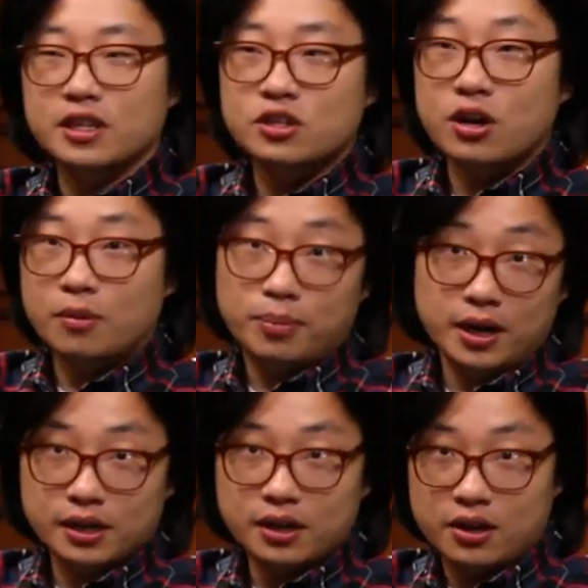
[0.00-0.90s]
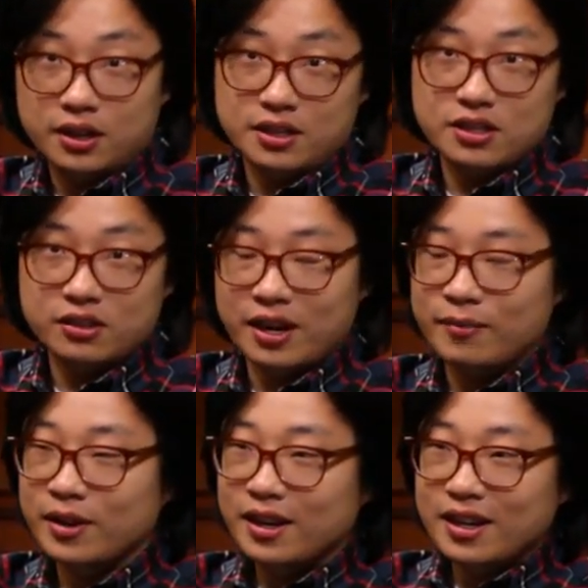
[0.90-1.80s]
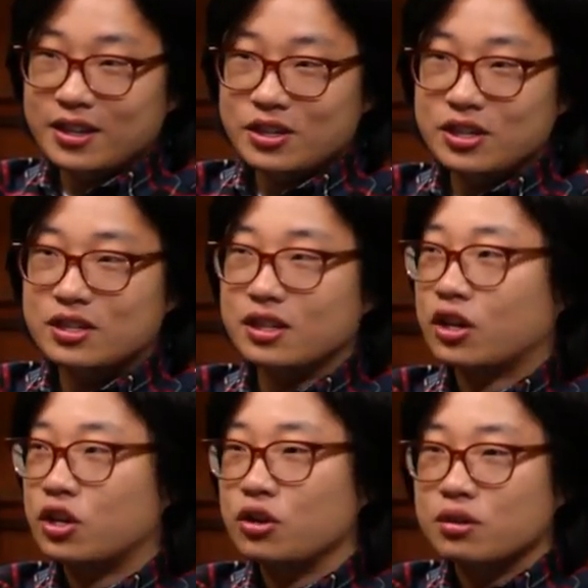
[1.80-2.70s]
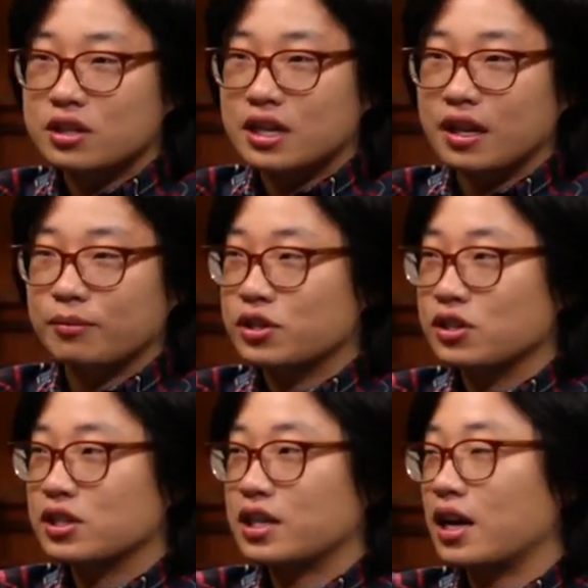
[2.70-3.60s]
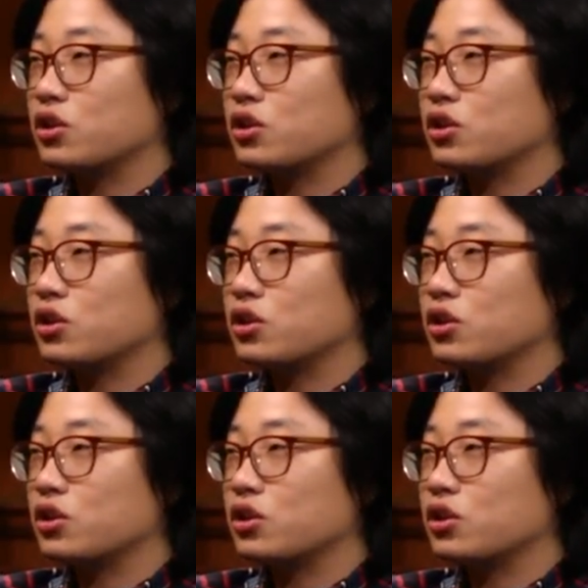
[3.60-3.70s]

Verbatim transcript: Star Pug on Instagram. She's the cutest thing, but she's got